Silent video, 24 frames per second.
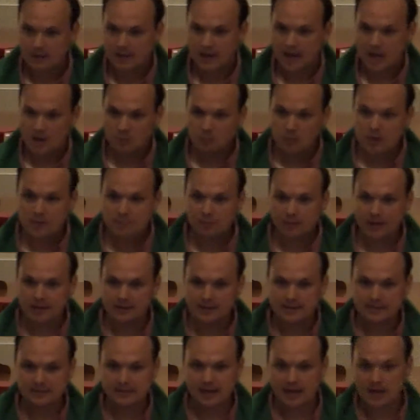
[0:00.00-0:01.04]
And we play
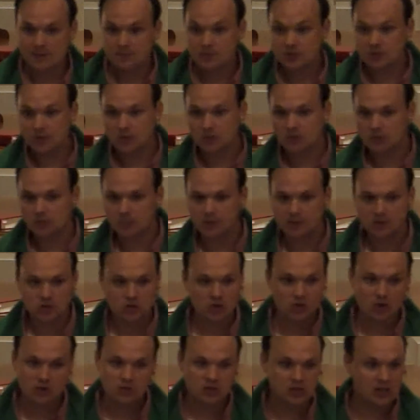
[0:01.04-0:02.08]
this game too, but
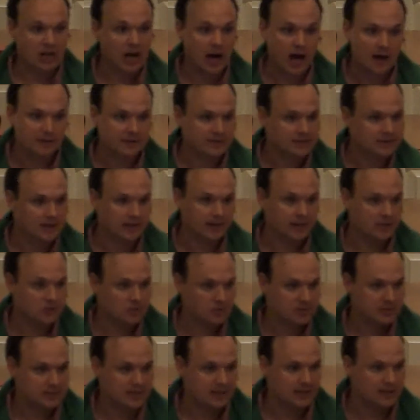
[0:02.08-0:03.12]
church, God is not
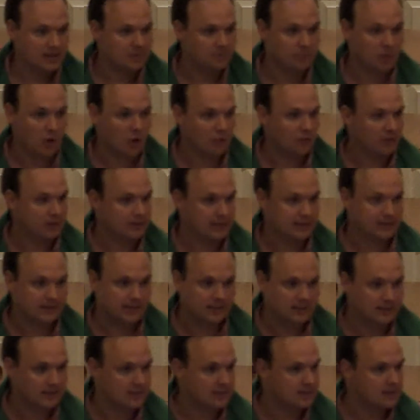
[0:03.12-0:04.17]
interested in perfect
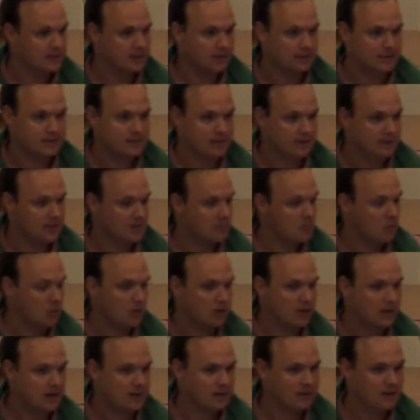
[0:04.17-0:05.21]
attendance on Sunday
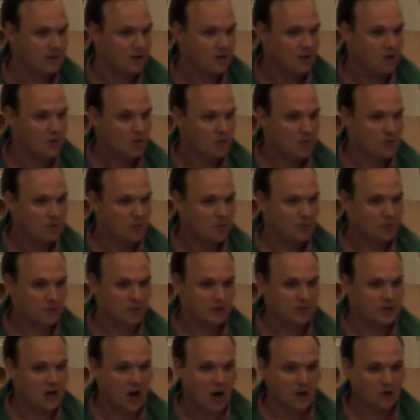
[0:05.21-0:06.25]
morning or
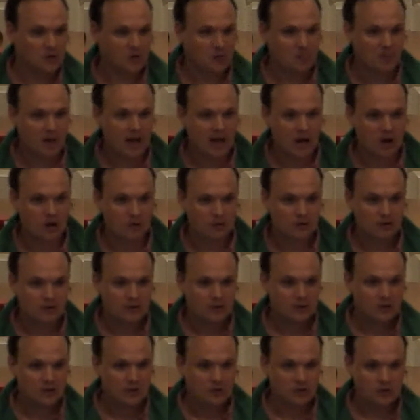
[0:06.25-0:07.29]
the dollar amount
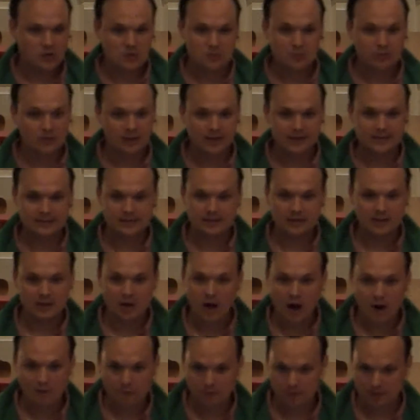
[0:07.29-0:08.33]
you place in the
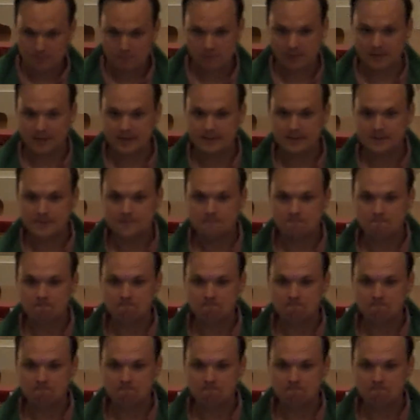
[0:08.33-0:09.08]
offering plate.